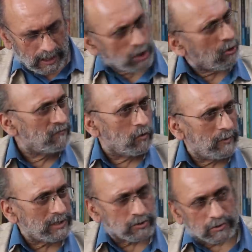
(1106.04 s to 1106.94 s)
you have
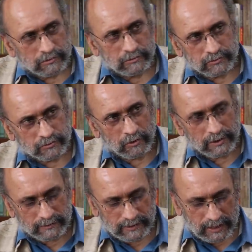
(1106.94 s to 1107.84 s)
always sought to draw
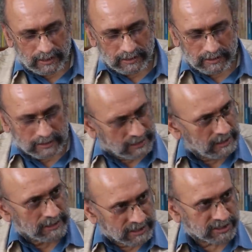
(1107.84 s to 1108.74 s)
clear
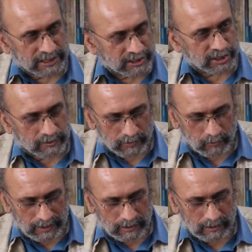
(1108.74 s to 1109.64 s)
clear distinction
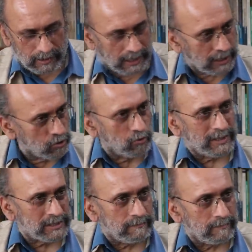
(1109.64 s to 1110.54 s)
between
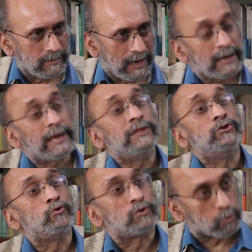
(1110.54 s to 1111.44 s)
hinduism and
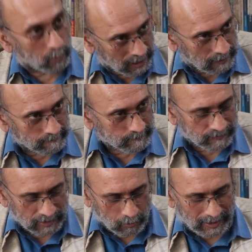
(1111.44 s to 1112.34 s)
hindutva
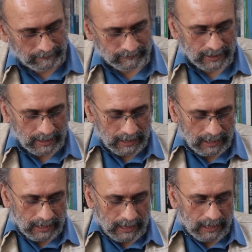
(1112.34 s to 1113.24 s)
okay
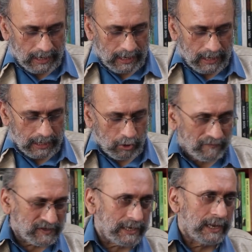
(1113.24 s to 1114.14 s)
you
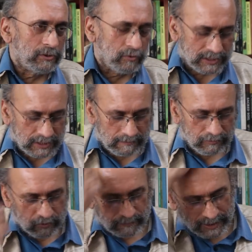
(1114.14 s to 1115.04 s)
have said
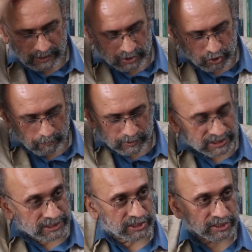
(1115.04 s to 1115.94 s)
hinduism could be a
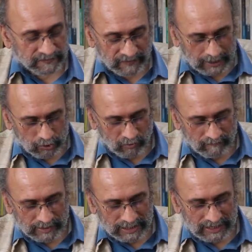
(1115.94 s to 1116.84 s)
superstitious value
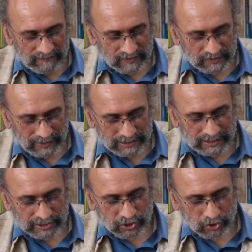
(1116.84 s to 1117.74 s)
of beliefs where
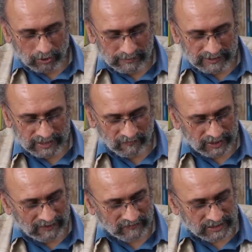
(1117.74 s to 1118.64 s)
there is tolerance for
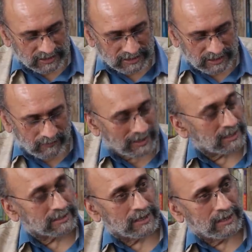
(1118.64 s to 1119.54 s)
diversity
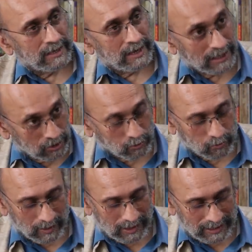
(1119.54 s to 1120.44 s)
whereas
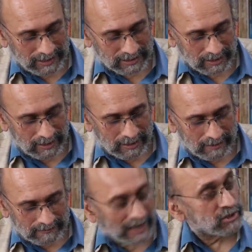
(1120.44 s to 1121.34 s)
hindutva is a
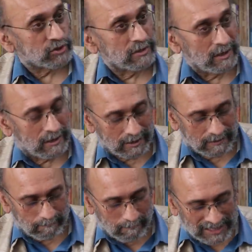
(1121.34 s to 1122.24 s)
rational
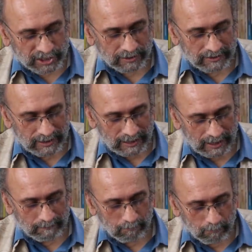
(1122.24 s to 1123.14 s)
masculine
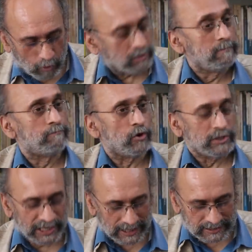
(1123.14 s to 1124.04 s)
and modern
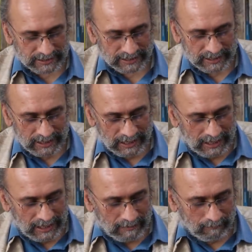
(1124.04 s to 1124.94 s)
project
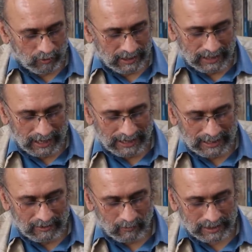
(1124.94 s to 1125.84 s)
more in
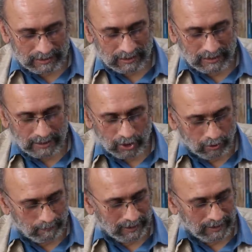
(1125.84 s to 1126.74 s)
line with
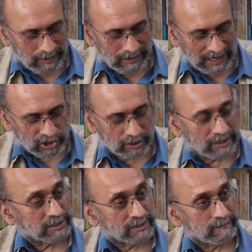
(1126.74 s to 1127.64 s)
european
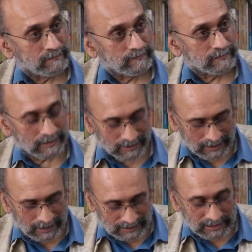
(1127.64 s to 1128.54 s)
nationalism
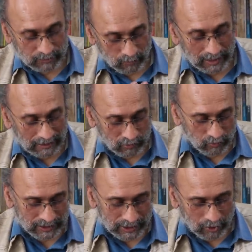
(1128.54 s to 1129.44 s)
and this is what I'm
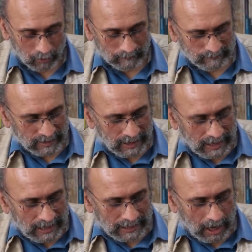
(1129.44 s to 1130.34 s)
quoting you.
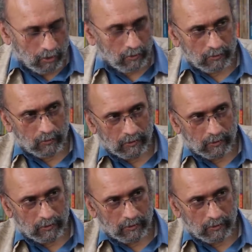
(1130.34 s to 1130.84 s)
Now,